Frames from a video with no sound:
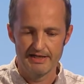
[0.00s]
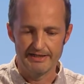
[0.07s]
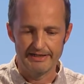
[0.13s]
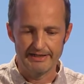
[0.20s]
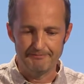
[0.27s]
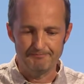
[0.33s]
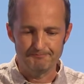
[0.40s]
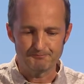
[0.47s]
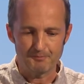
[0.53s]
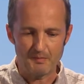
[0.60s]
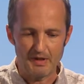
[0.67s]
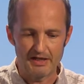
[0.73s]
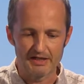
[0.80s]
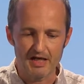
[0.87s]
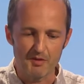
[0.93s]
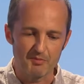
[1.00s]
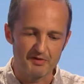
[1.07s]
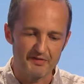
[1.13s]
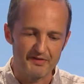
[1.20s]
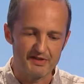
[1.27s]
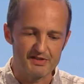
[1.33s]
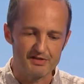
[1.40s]
Um, and a
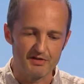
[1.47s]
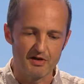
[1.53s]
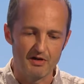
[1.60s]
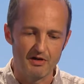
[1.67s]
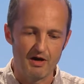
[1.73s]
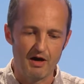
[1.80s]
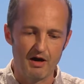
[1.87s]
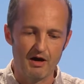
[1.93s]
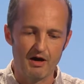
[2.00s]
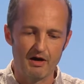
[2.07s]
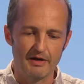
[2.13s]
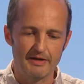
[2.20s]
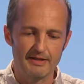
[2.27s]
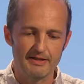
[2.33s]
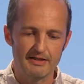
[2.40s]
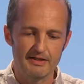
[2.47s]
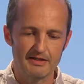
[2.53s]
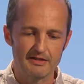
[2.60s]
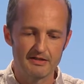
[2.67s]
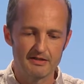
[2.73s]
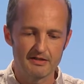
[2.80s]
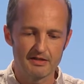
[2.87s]
couple of things are, are
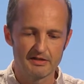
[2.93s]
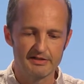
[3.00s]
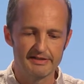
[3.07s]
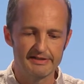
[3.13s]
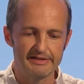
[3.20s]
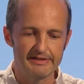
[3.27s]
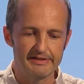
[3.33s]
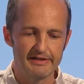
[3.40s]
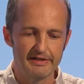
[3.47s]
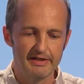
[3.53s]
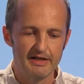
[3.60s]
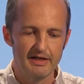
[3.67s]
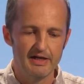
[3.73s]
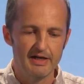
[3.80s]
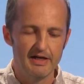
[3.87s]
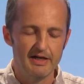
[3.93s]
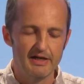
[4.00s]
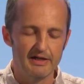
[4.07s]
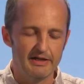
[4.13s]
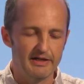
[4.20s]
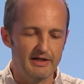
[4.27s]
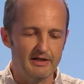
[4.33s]
clearly,
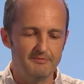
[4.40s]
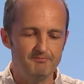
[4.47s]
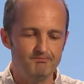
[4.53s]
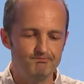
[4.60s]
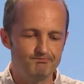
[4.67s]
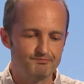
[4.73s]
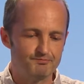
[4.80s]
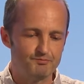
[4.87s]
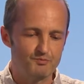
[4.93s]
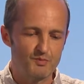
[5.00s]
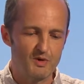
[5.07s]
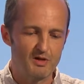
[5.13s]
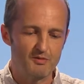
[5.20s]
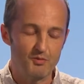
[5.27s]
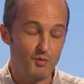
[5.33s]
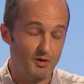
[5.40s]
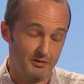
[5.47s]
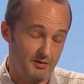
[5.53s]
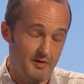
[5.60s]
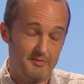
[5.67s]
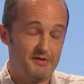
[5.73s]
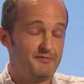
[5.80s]
um,
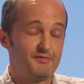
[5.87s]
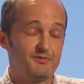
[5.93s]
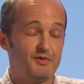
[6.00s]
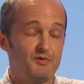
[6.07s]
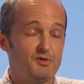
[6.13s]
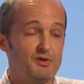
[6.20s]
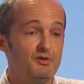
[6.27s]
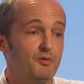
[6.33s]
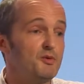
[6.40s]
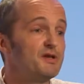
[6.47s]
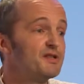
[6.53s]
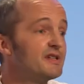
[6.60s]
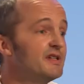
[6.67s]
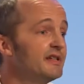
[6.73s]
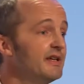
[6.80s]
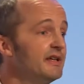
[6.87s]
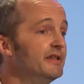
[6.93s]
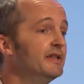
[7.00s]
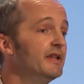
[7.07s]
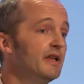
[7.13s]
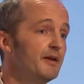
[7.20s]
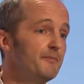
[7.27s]
well, I mean, you know, we see it
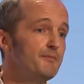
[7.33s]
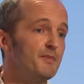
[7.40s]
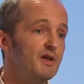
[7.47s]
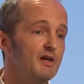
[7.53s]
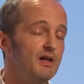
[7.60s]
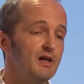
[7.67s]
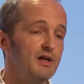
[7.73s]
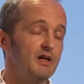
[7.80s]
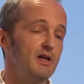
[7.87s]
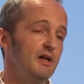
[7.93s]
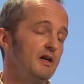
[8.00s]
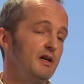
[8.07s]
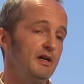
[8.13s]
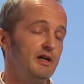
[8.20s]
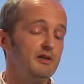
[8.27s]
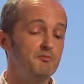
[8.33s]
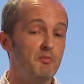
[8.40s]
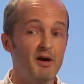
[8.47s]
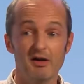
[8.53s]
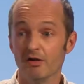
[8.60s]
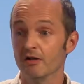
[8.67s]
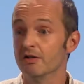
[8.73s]
in, in
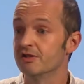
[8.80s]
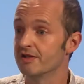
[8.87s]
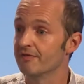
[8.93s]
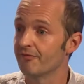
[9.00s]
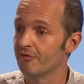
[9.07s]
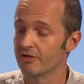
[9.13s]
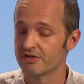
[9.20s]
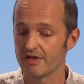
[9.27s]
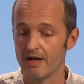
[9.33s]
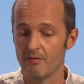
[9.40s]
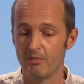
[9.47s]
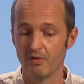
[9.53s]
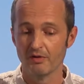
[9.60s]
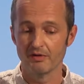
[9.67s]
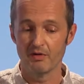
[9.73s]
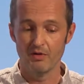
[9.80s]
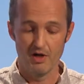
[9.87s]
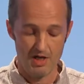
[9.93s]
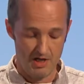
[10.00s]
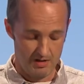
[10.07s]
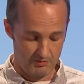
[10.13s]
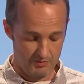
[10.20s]
biology, for example.
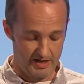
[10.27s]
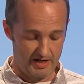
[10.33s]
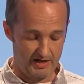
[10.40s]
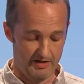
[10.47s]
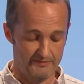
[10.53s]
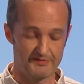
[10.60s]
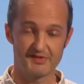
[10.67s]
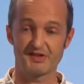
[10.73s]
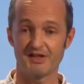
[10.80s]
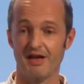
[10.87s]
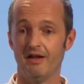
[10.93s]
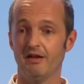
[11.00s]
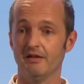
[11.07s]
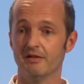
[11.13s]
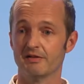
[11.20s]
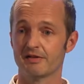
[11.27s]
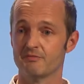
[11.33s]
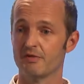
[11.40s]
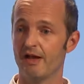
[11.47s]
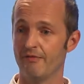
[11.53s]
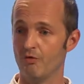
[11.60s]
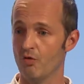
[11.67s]
We have cells
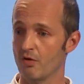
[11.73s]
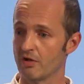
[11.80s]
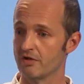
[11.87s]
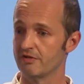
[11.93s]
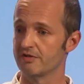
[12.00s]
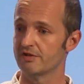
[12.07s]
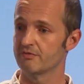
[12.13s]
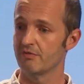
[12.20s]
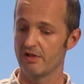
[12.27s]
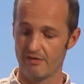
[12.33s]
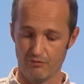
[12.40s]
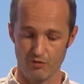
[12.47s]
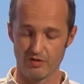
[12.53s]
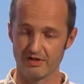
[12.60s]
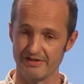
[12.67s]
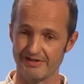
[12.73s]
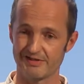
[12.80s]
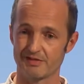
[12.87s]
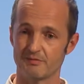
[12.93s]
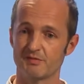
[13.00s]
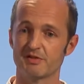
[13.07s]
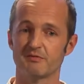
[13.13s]
and we have organs and we have
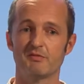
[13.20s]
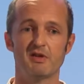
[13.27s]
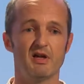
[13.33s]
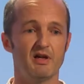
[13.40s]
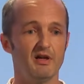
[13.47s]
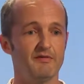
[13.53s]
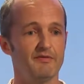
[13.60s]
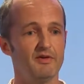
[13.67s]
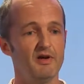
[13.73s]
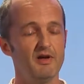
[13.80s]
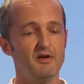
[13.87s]
organisms and we have